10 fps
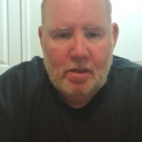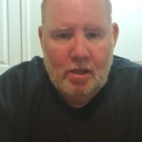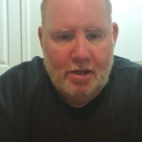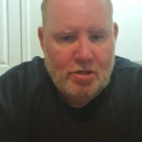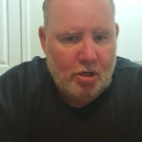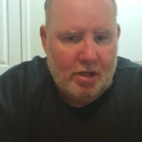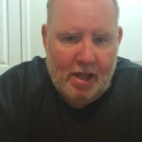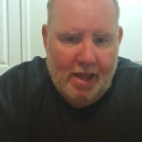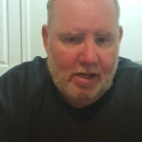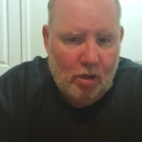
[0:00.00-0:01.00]
I took
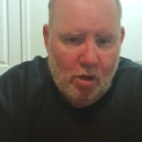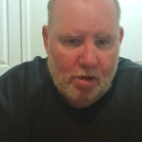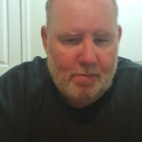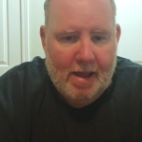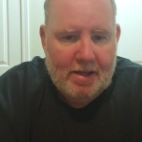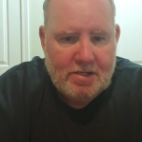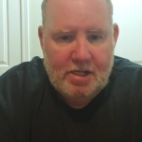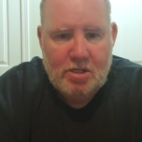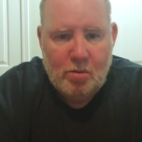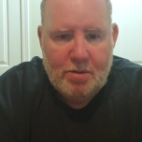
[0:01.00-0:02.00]
8 loaded
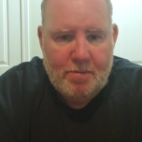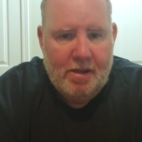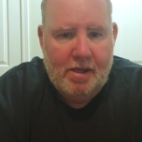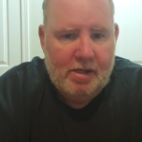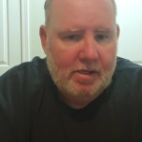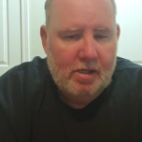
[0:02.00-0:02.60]
magazines with me.